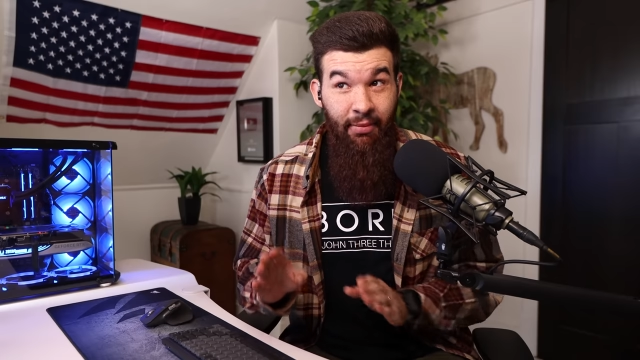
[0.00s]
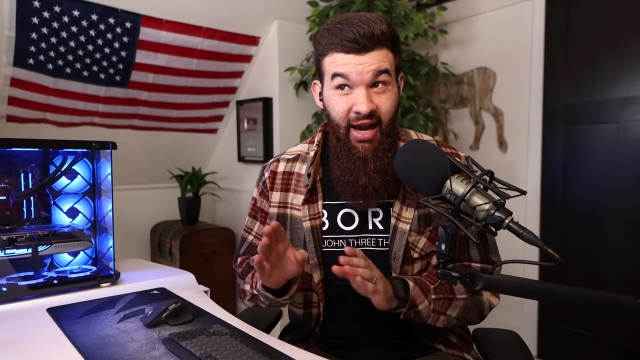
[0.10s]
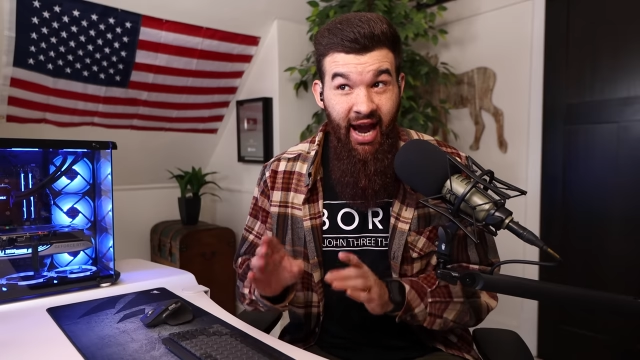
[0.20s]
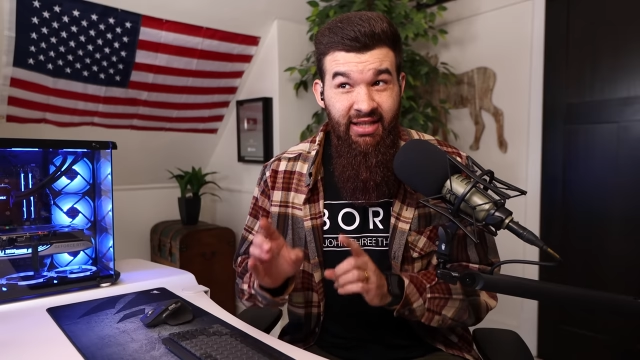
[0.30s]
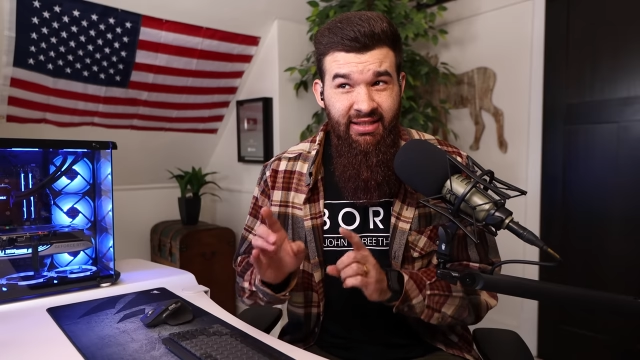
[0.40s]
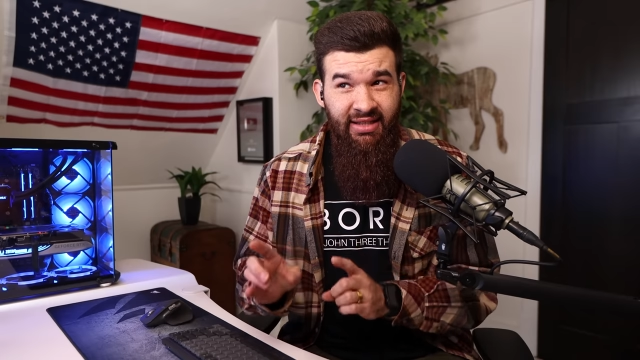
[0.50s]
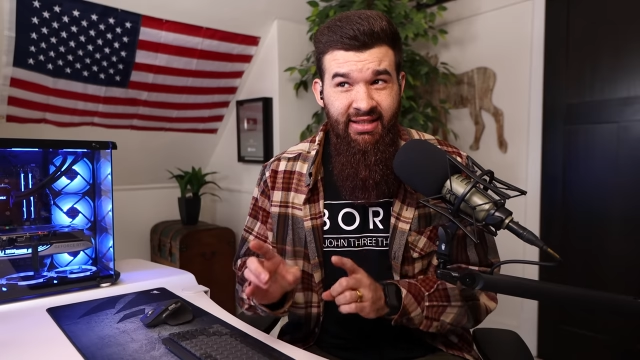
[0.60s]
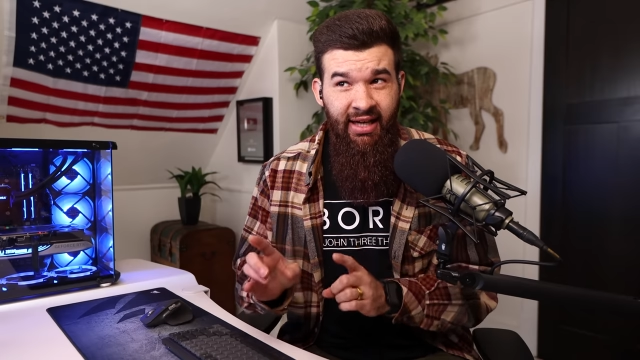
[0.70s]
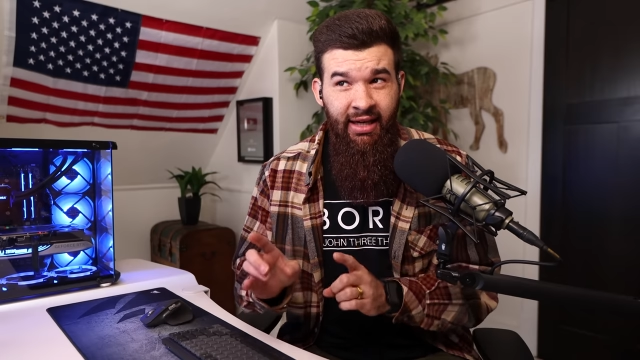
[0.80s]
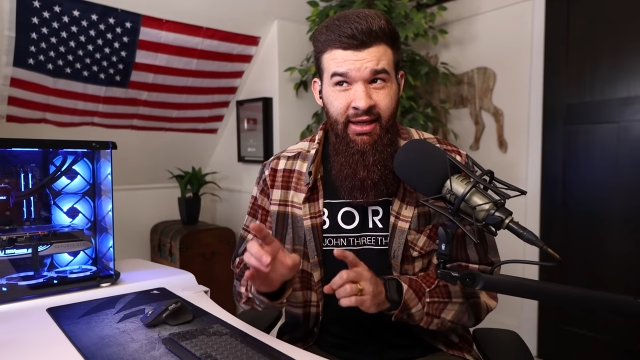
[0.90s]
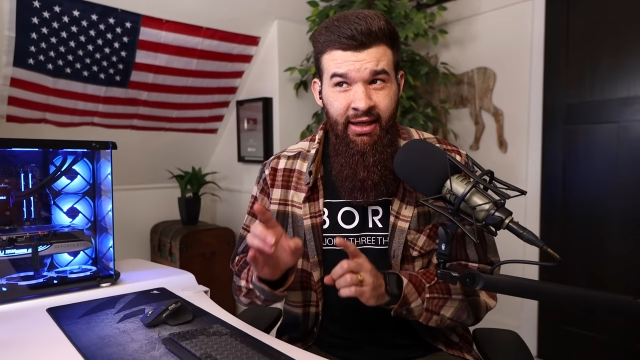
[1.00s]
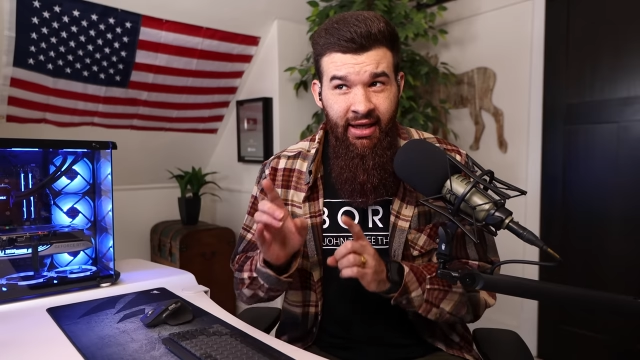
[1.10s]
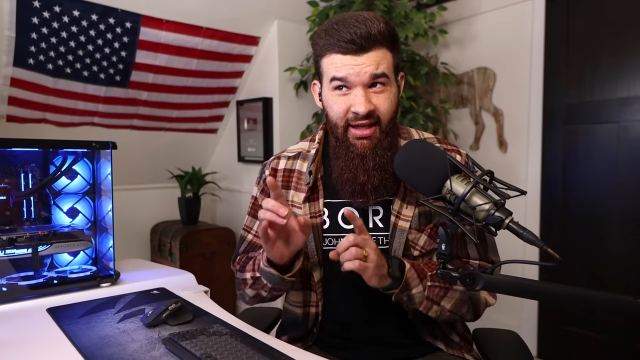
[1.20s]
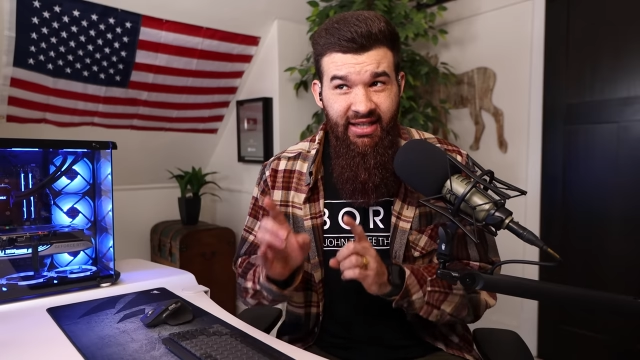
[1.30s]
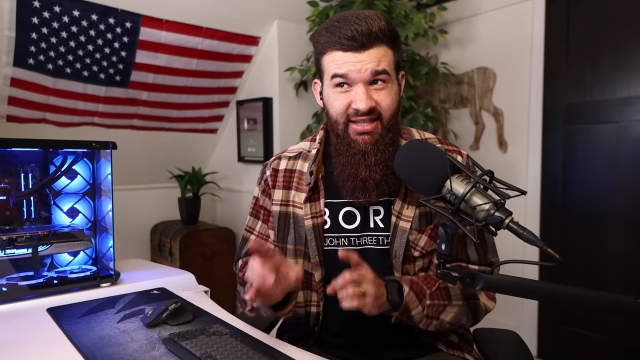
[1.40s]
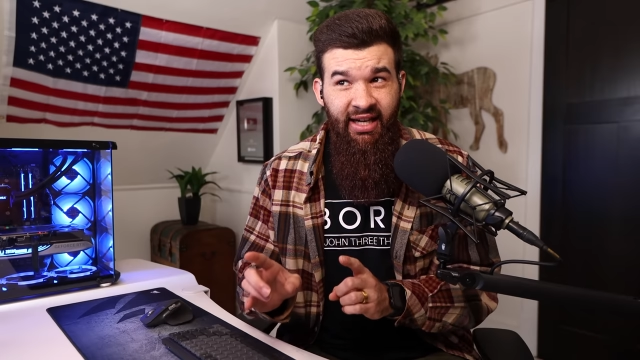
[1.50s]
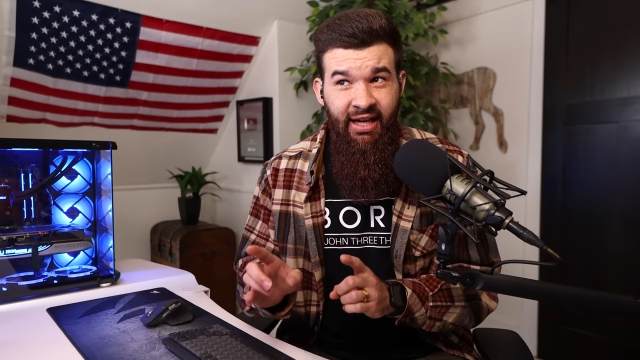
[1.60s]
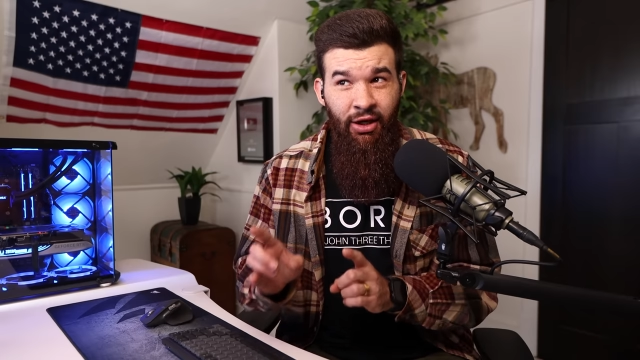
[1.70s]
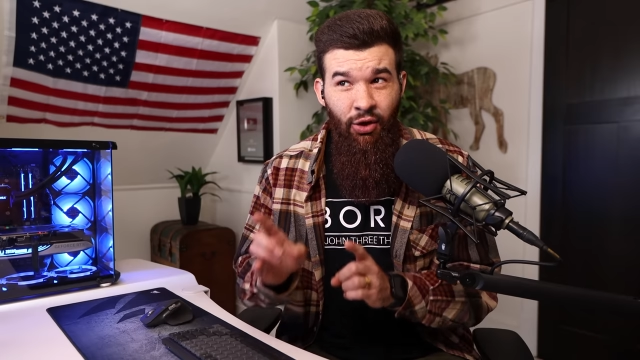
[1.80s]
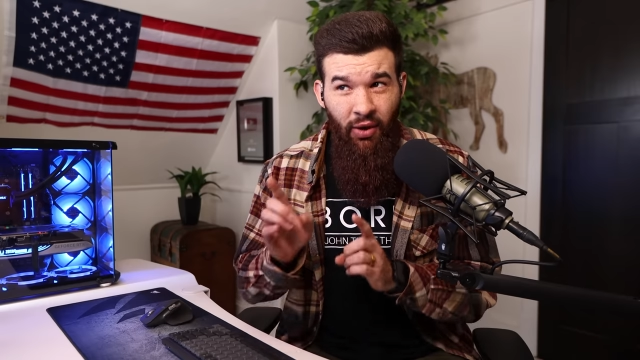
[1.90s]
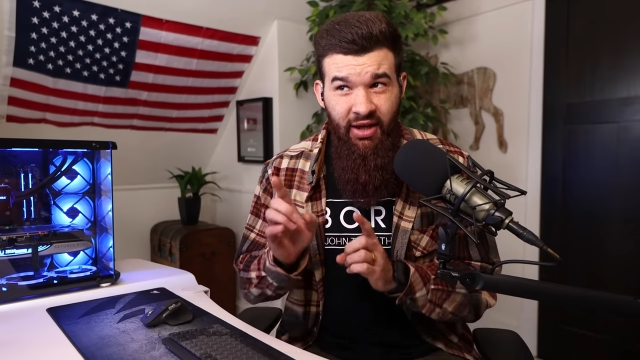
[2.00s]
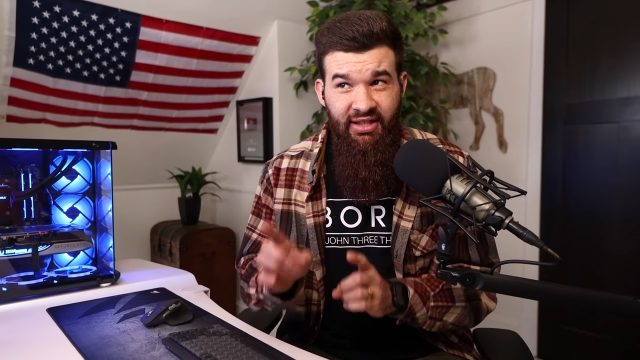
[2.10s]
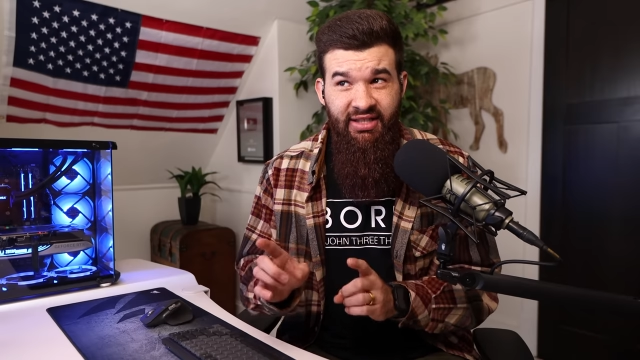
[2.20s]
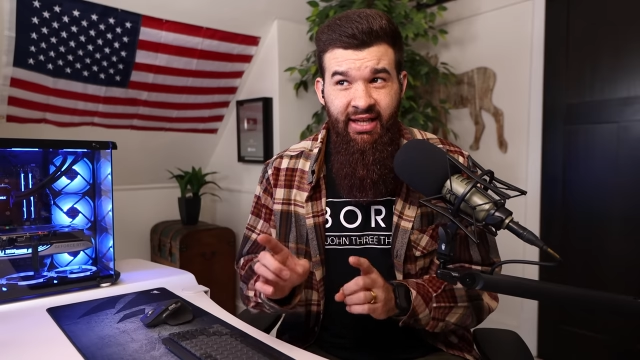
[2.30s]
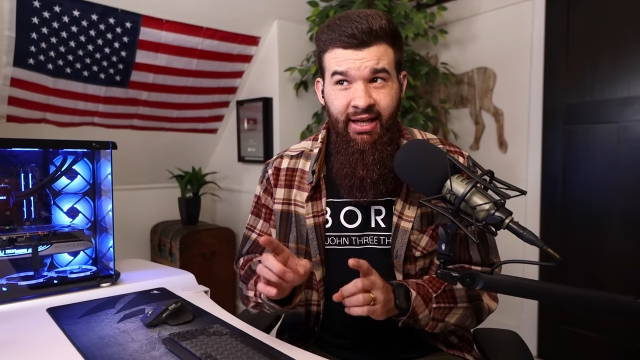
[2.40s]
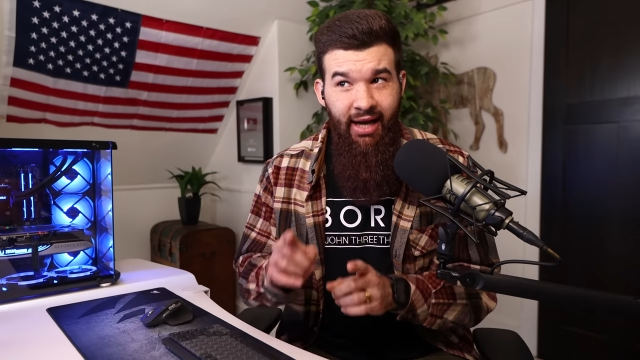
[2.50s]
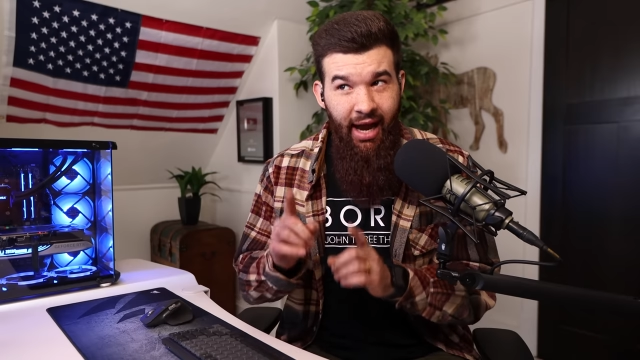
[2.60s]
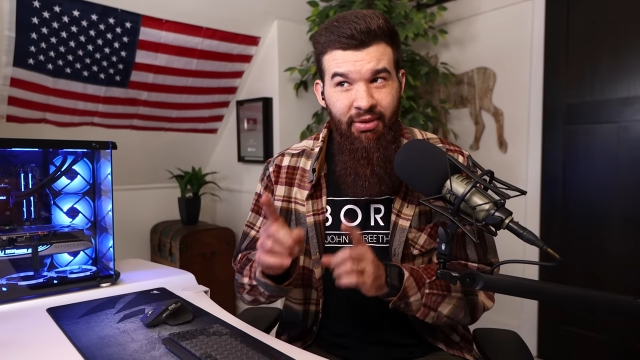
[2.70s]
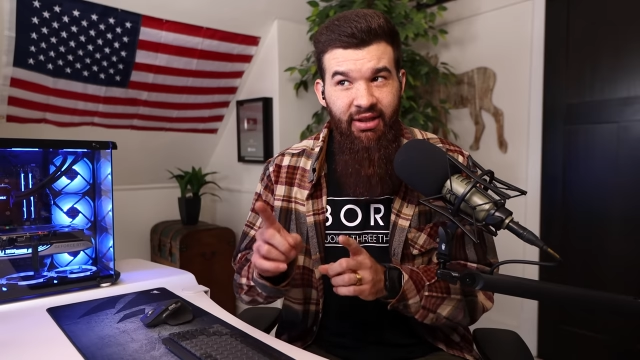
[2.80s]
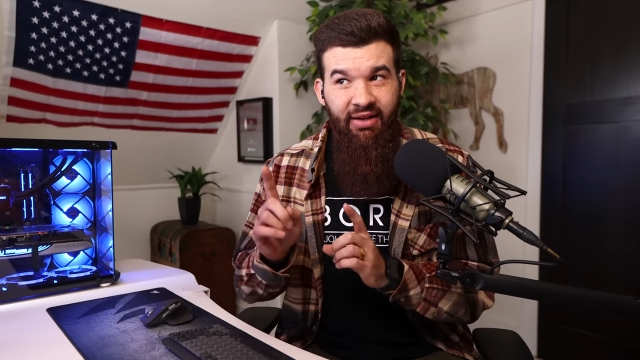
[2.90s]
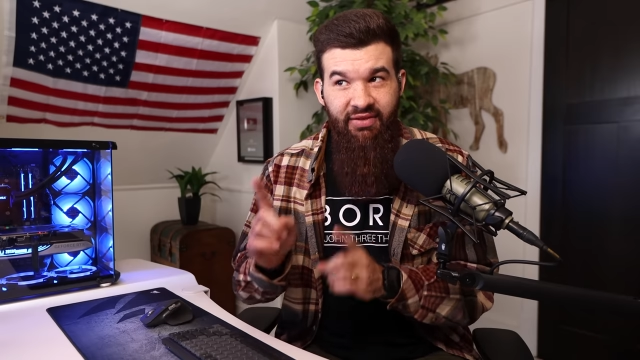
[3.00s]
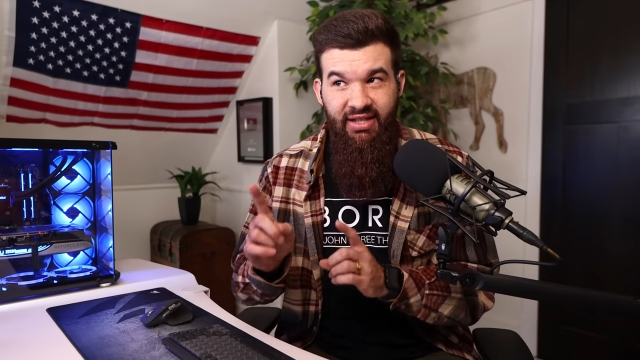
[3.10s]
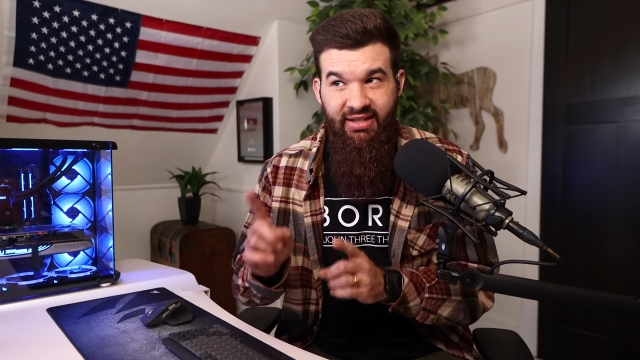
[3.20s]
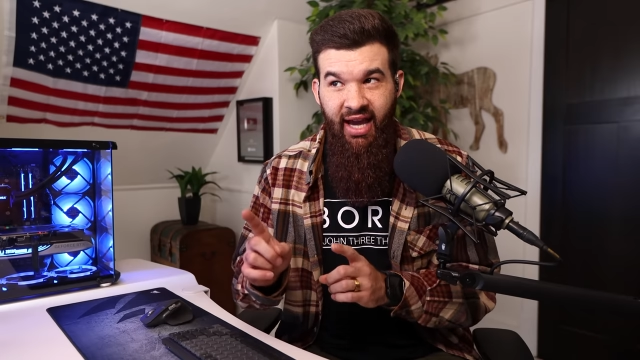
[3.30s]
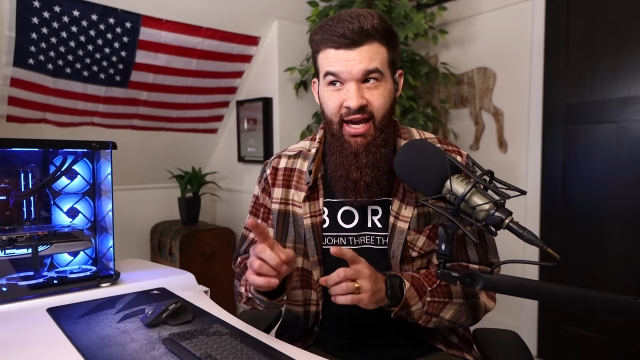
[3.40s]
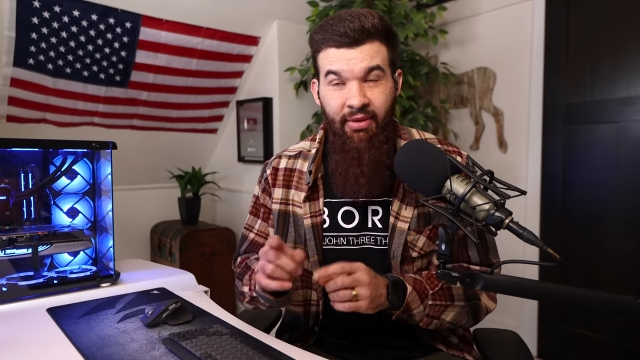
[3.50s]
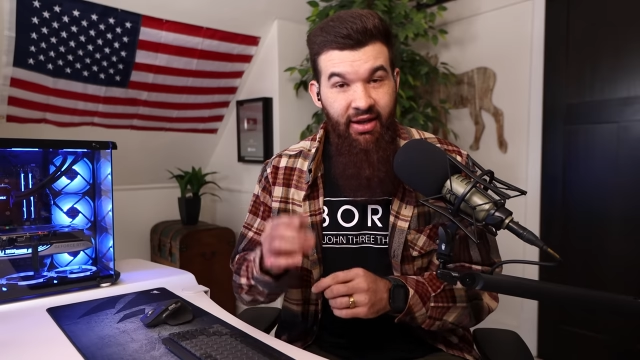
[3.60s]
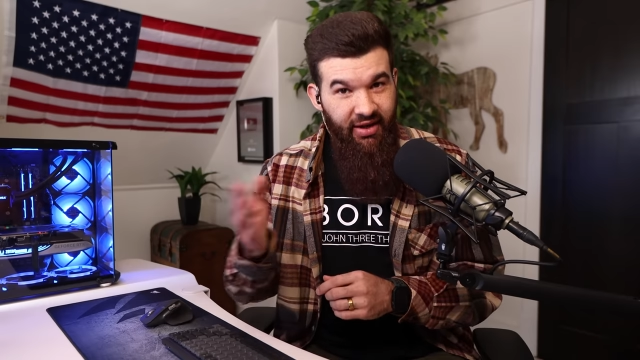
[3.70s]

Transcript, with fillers: Constantine Cassine or Cassin, I believe is his name,